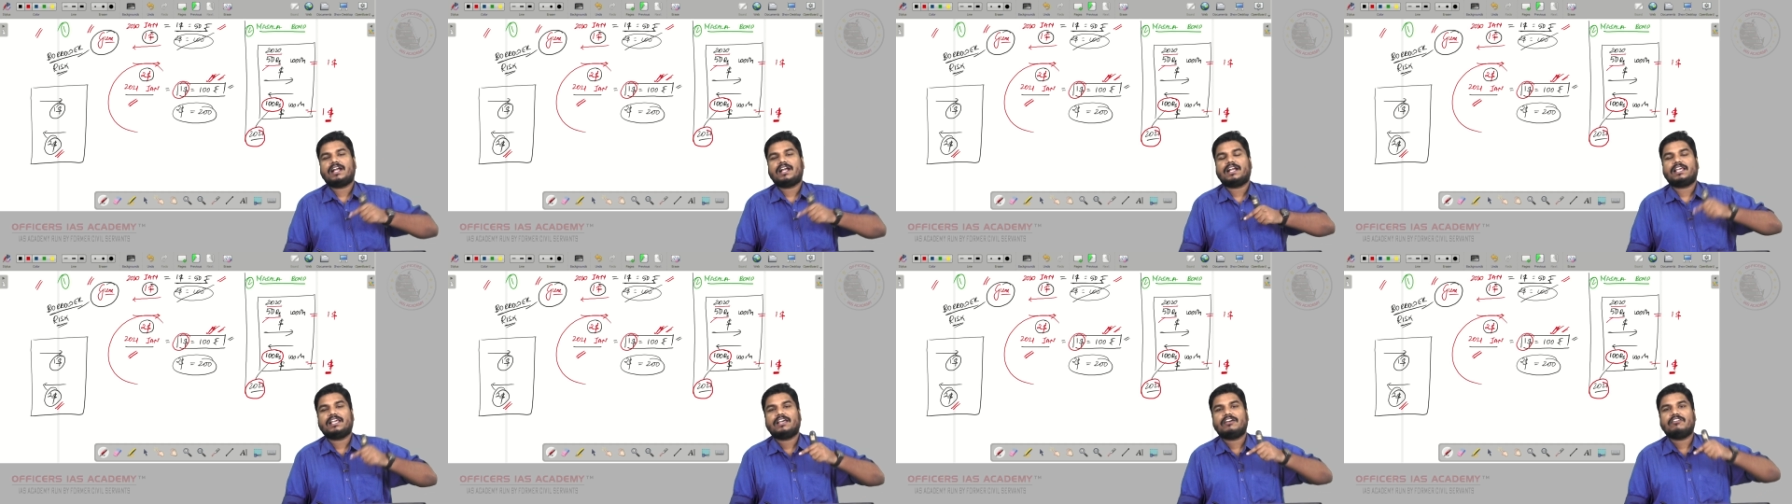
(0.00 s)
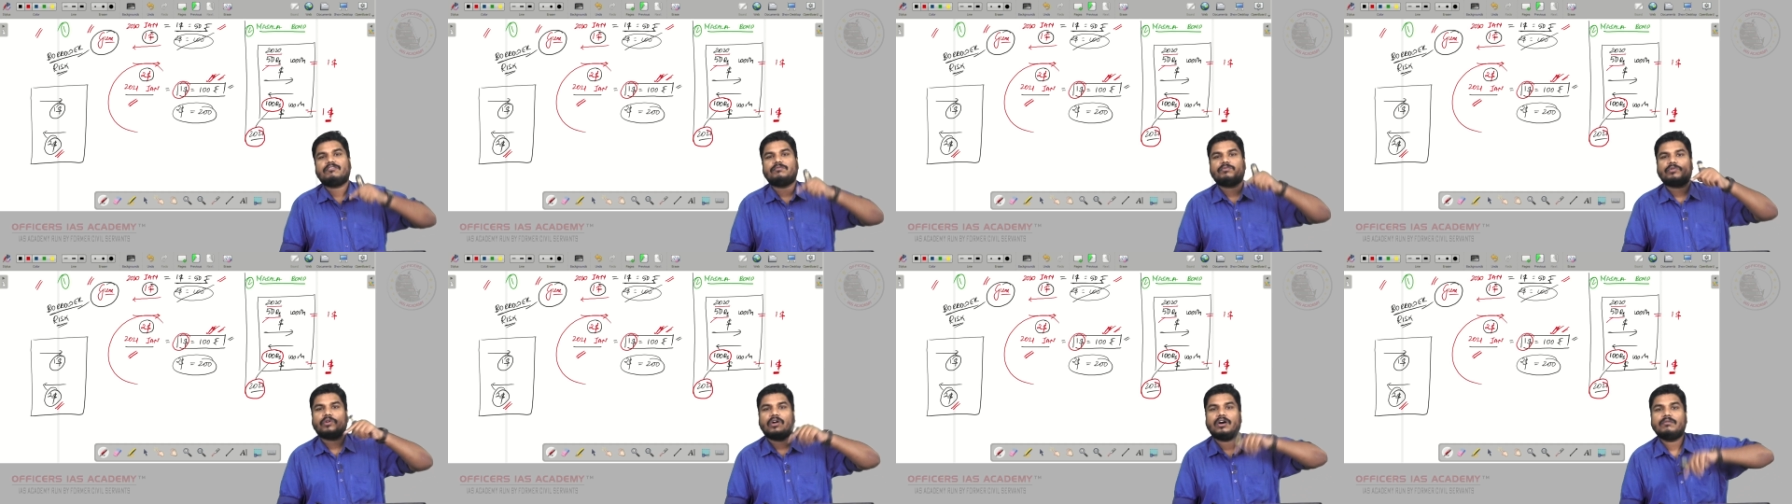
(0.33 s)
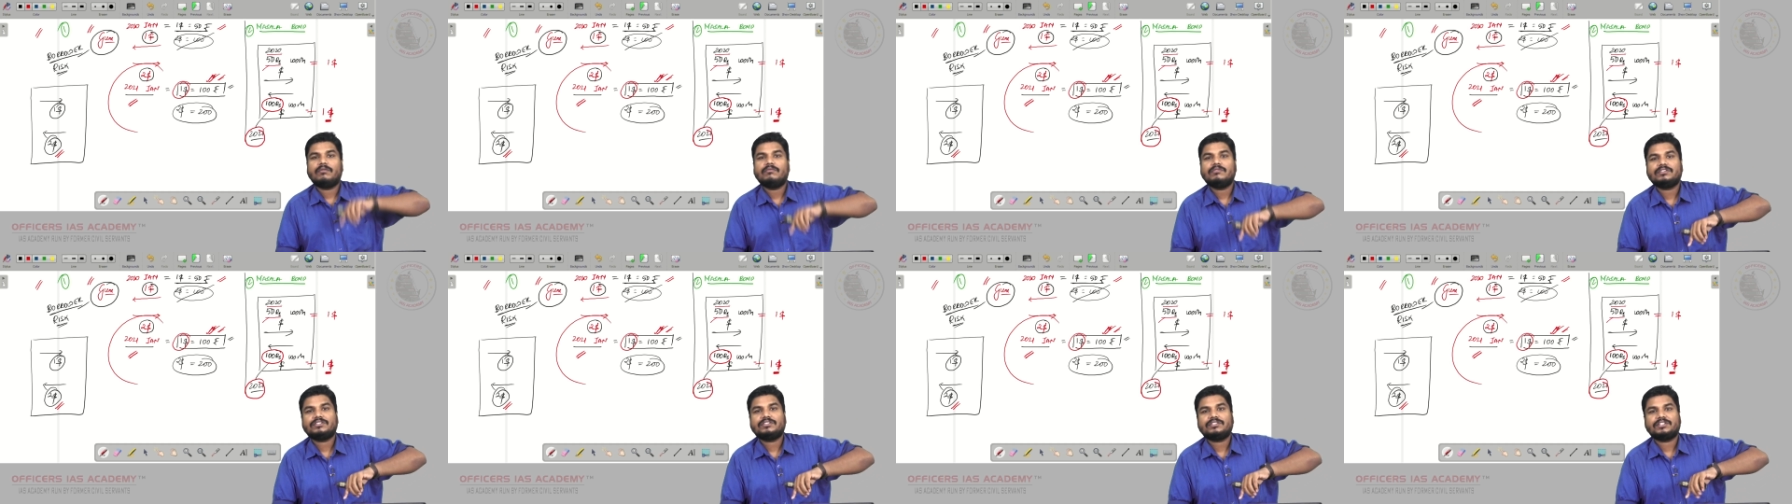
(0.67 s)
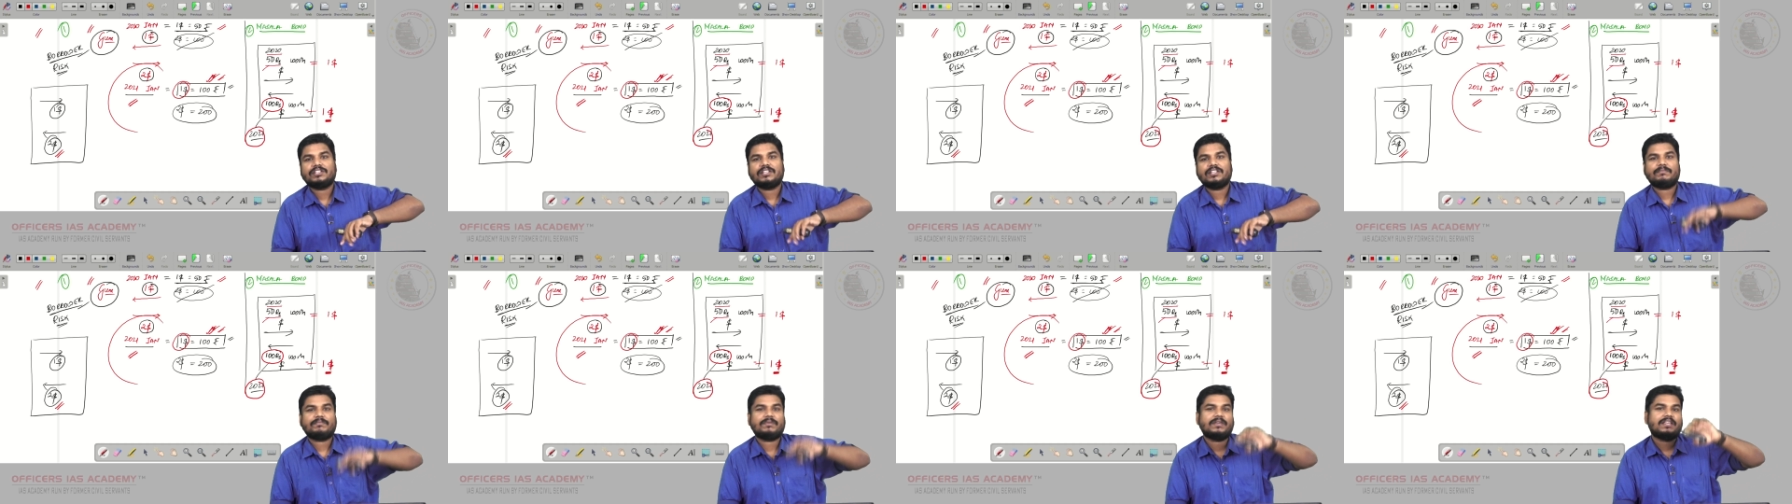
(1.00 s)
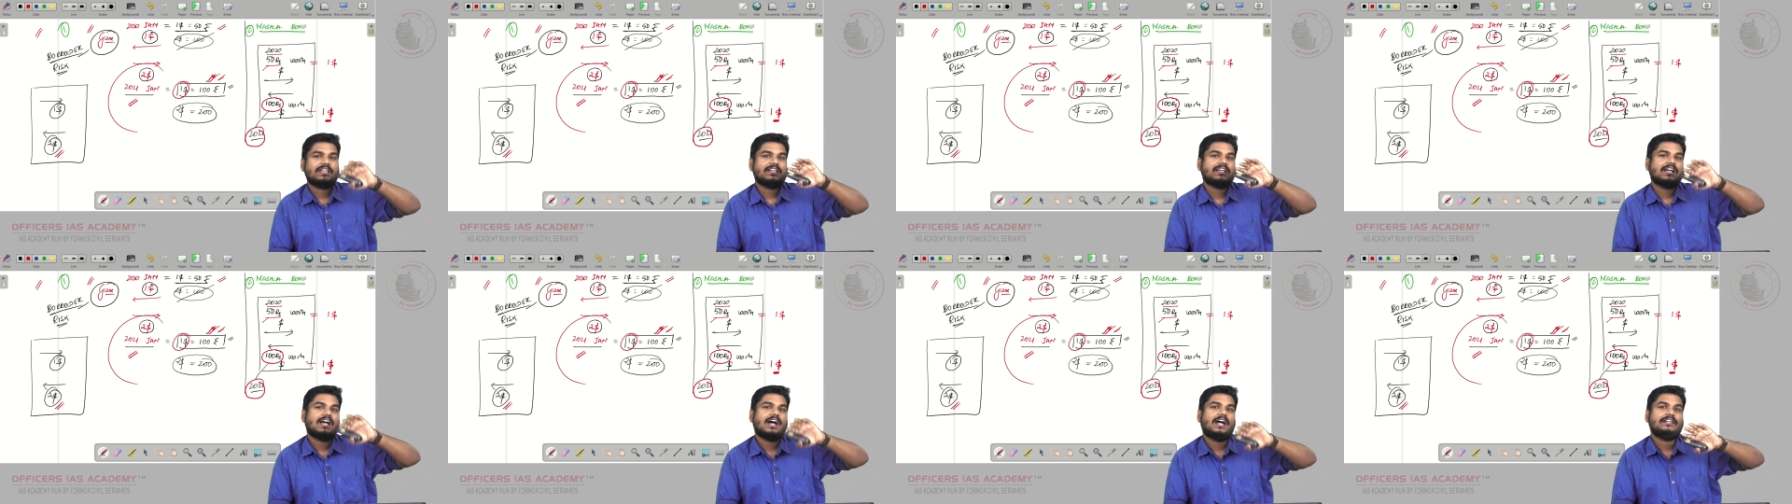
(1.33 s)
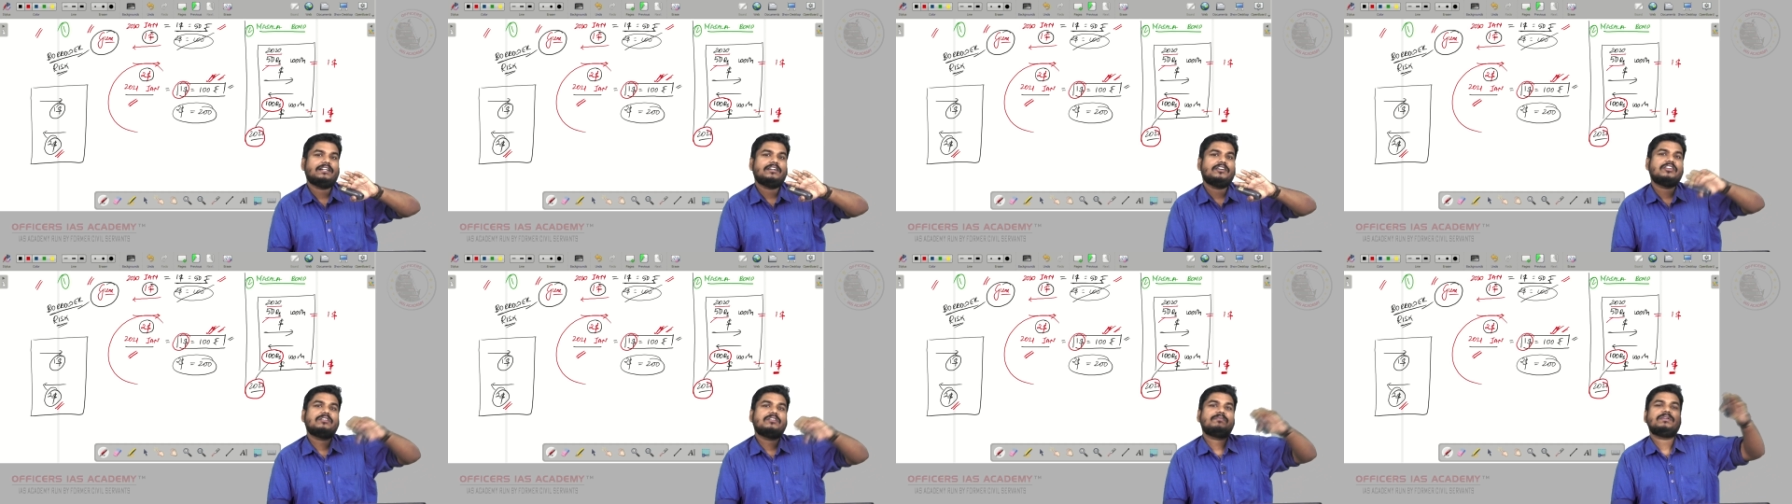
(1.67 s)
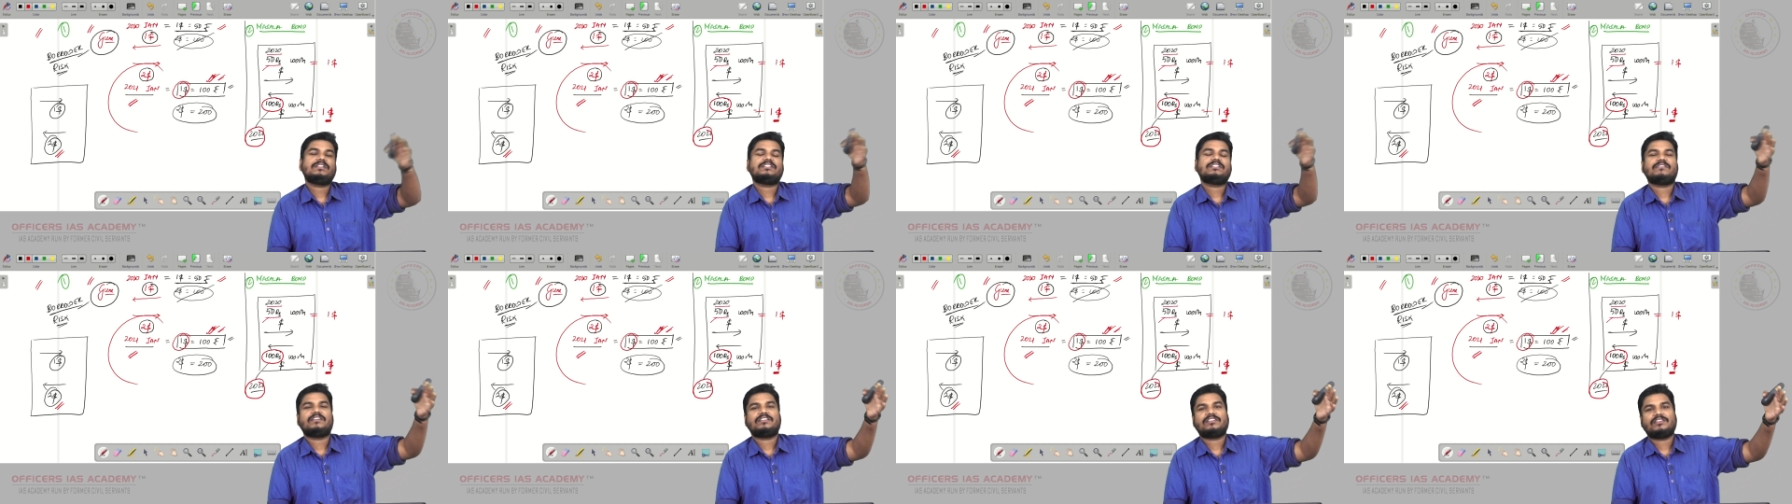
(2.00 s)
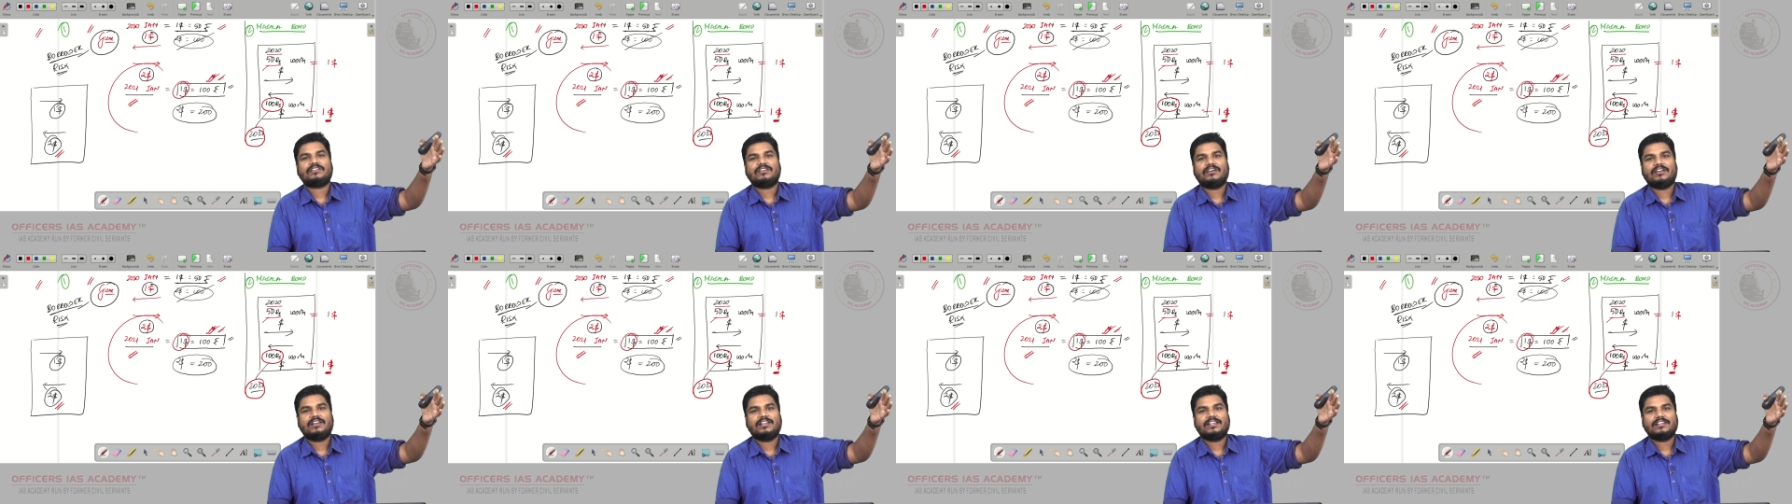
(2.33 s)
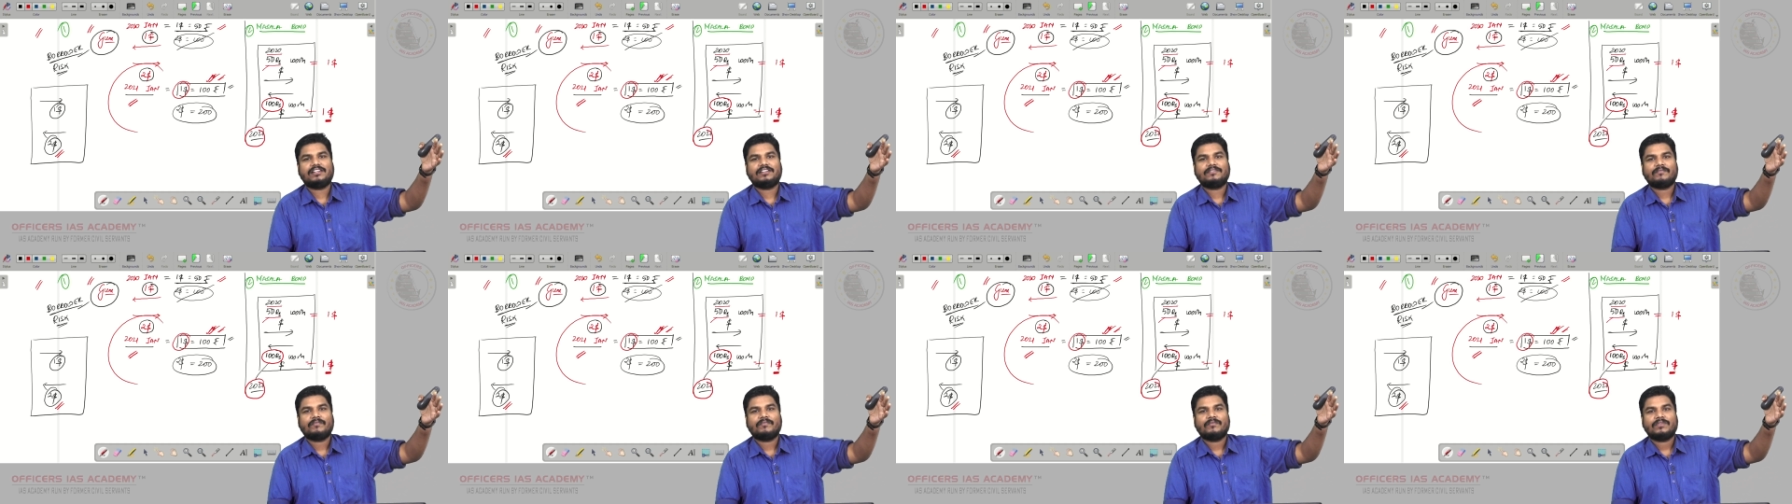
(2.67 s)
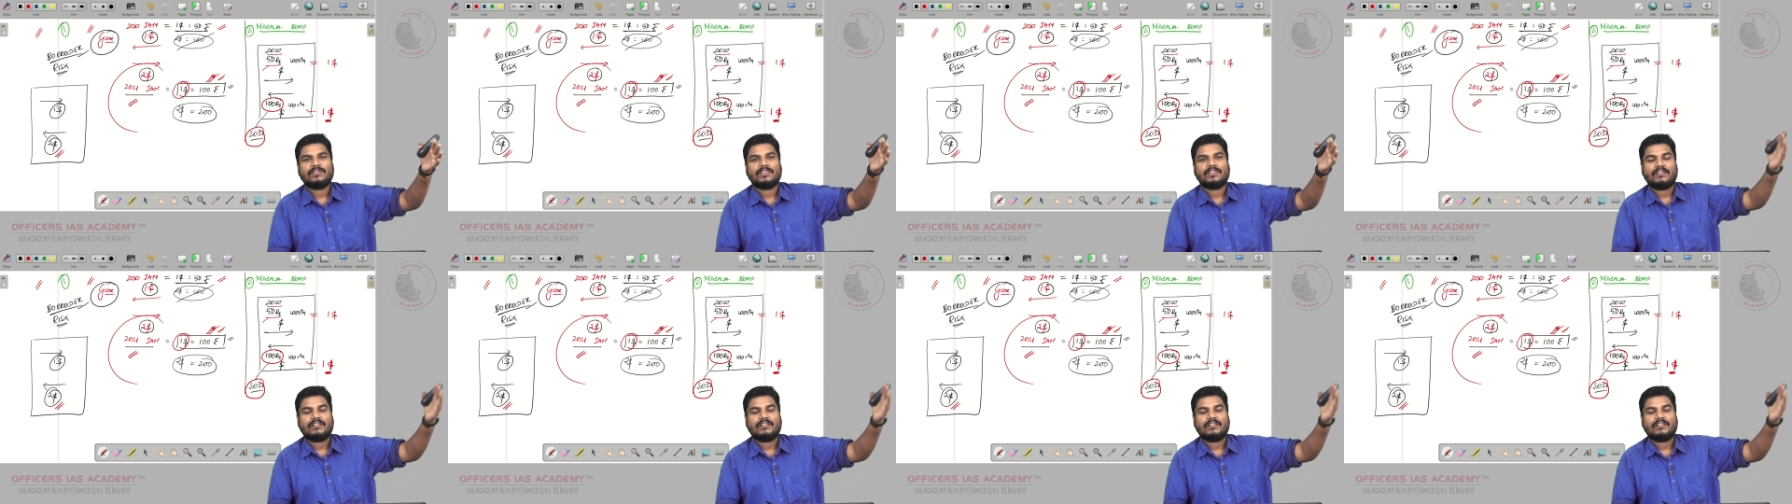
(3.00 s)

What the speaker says: and I have promised to repay 100 rupees worth dollar.